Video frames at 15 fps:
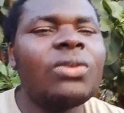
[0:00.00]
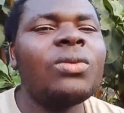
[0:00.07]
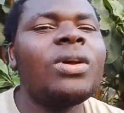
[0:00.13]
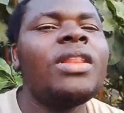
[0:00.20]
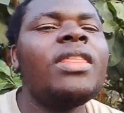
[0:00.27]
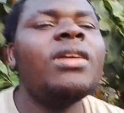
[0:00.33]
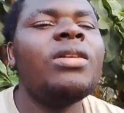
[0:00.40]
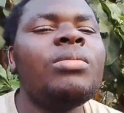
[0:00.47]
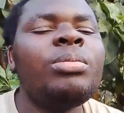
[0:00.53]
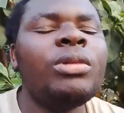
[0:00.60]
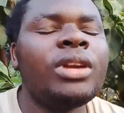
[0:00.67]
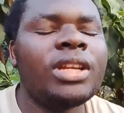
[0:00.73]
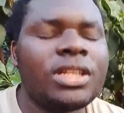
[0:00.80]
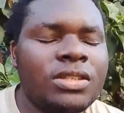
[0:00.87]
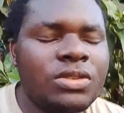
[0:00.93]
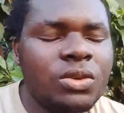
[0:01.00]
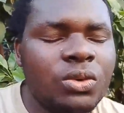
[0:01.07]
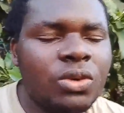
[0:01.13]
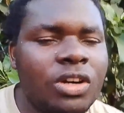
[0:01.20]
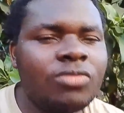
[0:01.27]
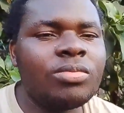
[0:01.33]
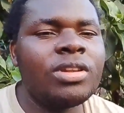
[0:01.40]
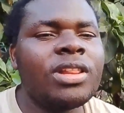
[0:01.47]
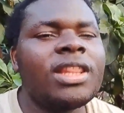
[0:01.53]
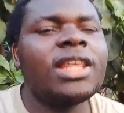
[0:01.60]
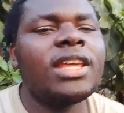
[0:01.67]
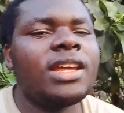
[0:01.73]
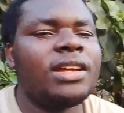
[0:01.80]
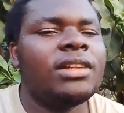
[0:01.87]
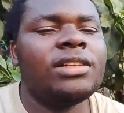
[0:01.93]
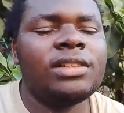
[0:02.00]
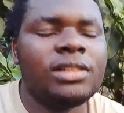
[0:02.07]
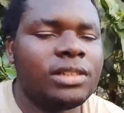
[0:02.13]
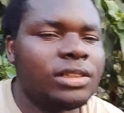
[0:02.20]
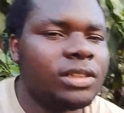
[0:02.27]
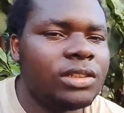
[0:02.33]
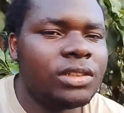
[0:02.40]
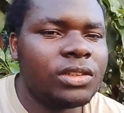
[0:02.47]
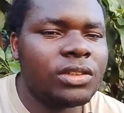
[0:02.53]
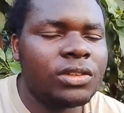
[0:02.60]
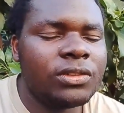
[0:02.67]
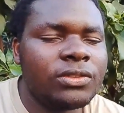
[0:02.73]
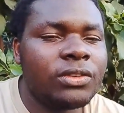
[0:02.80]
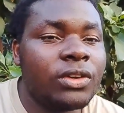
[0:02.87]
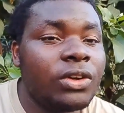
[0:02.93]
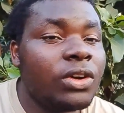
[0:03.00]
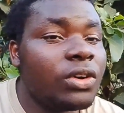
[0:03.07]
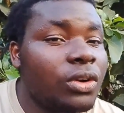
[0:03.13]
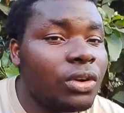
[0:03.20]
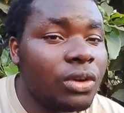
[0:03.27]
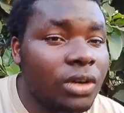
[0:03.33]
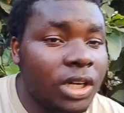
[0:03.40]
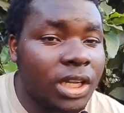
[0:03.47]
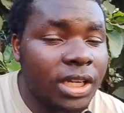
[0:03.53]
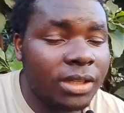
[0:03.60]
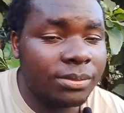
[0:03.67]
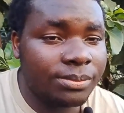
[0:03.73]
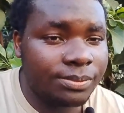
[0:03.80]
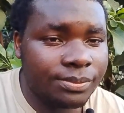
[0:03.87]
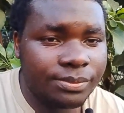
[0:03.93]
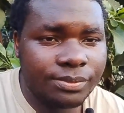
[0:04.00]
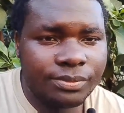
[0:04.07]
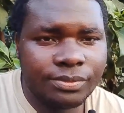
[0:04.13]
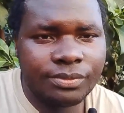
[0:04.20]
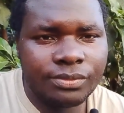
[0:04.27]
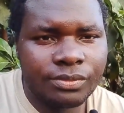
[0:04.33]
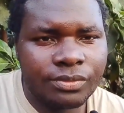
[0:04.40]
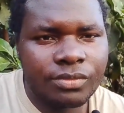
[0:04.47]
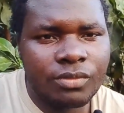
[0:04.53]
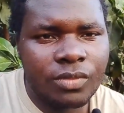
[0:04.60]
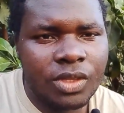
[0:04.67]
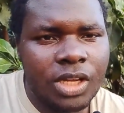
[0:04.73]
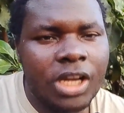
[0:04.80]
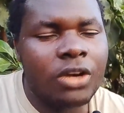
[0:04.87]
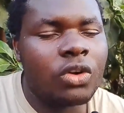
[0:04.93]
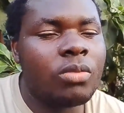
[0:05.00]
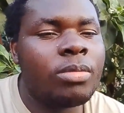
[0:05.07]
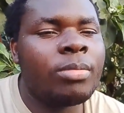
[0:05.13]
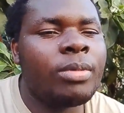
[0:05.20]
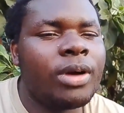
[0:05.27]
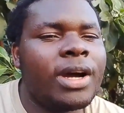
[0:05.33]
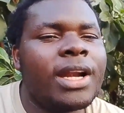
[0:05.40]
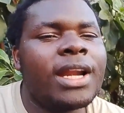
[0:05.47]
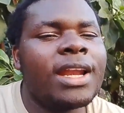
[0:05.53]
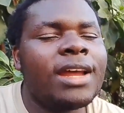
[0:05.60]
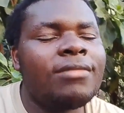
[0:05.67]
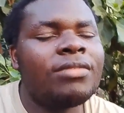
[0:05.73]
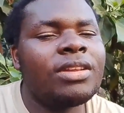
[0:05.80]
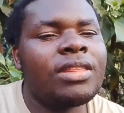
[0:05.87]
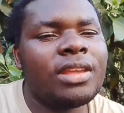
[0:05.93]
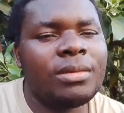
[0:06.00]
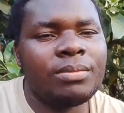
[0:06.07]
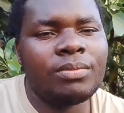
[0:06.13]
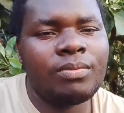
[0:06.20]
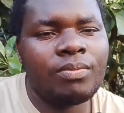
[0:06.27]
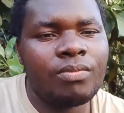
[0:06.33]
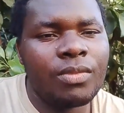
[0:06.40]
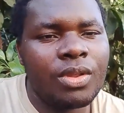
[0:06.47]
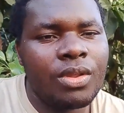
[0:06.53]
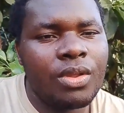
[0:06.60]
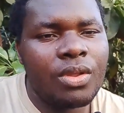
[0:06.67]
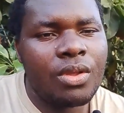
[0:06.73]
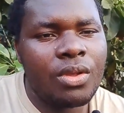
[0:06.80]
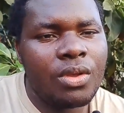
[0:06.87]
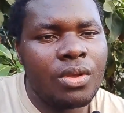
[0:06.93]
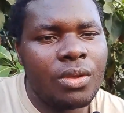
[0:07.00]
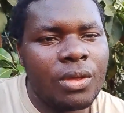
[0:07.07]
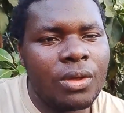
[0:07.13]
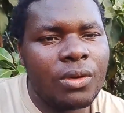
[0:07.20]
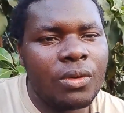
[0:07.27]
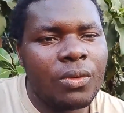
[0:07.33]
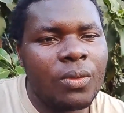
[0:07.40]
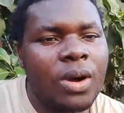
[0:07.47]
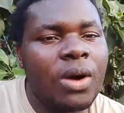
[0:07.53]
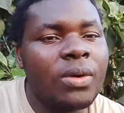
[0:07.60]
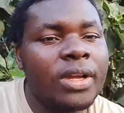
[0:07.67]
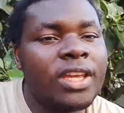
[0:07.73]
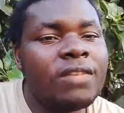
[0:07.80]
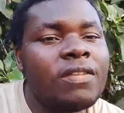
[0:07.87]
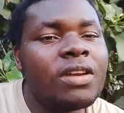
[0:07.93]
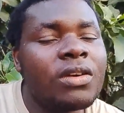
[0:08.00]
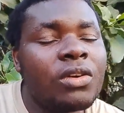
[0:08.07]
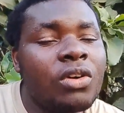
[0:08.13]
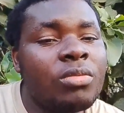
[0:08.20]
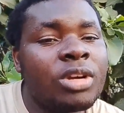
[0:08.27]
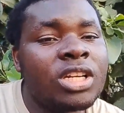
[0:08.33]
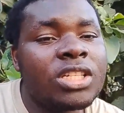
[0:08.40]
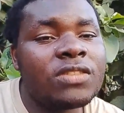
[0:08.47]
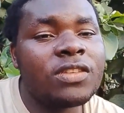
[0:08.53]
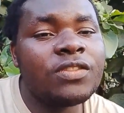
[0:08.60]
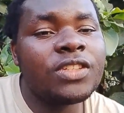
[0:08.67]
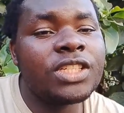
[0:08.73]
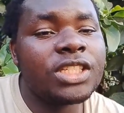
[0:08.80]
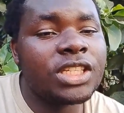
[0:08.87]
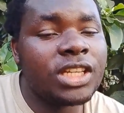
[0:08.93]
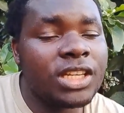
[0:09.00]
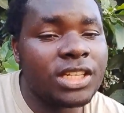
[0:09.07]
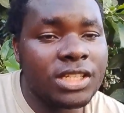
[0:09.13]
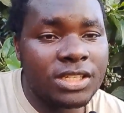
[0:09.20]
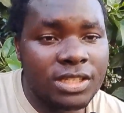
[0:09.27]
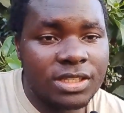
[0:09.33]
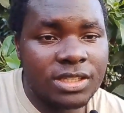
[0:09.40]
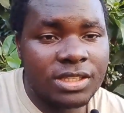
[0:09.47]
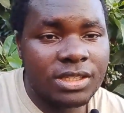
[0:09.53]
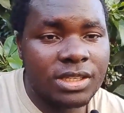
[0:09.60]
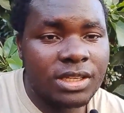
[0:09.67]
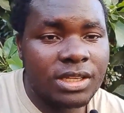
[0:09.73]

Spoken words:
Well, the opponents who have been there for a long time and who people had loved them were giving comrades 50 shillings